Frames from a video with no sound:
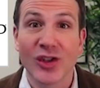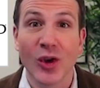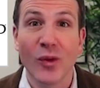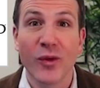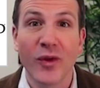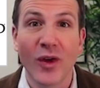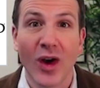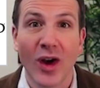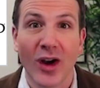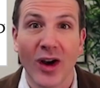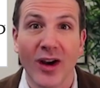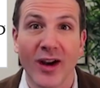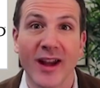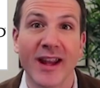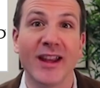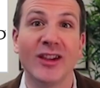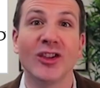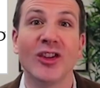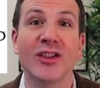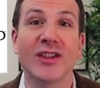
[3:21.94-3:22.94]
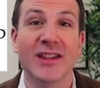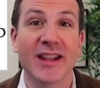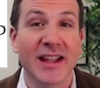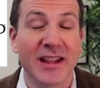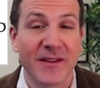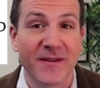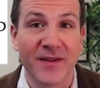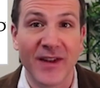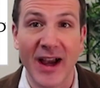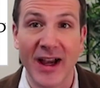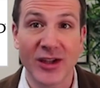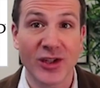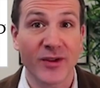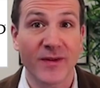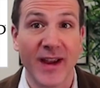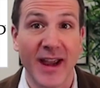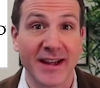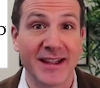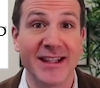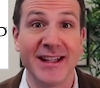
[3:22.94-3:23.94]
So far, it looks like the Pfizer
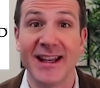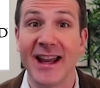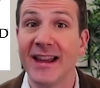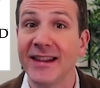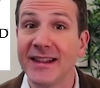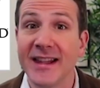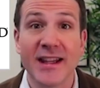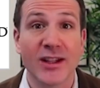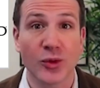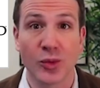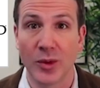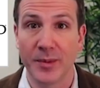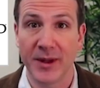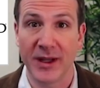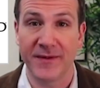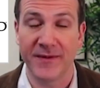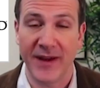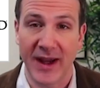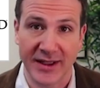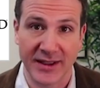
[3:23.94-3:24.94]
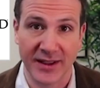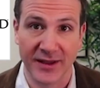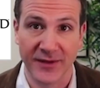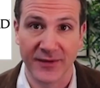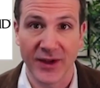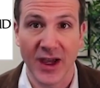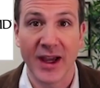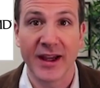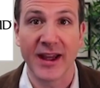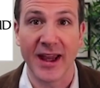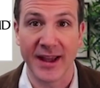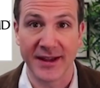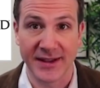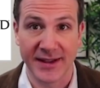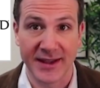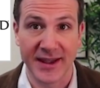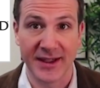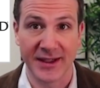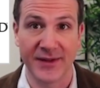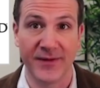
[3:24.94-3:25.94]
vaccine at least will be effective
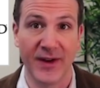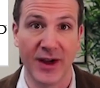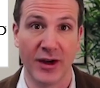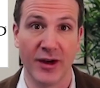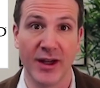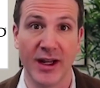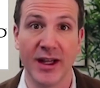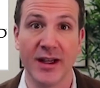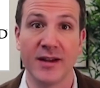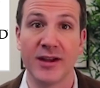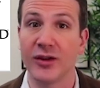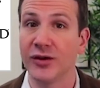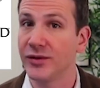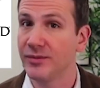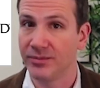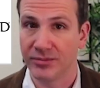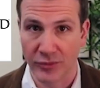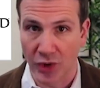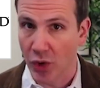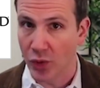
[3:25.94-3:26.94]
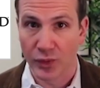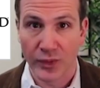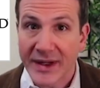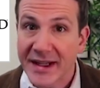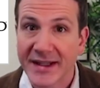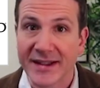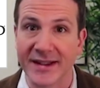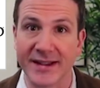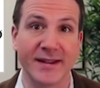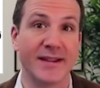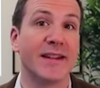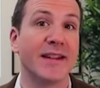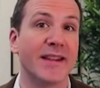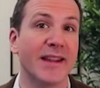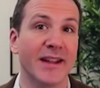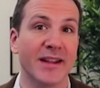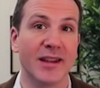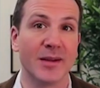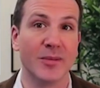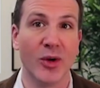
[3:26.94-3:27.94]
against this variant. There's no reason to
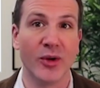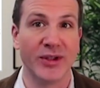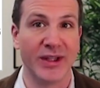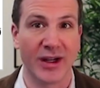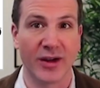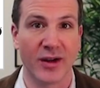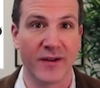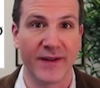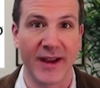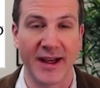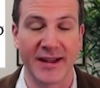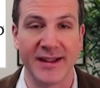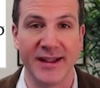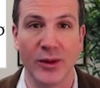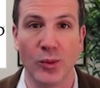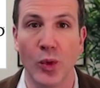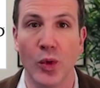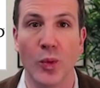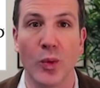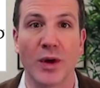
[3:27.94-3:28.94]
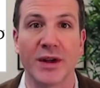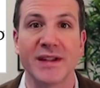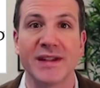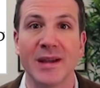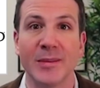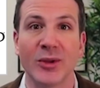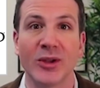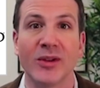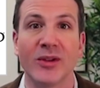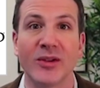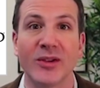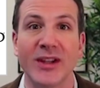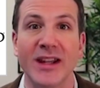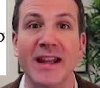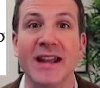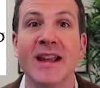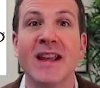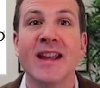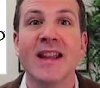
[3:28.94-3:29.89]
think the Moderna vaccine won't work similarly.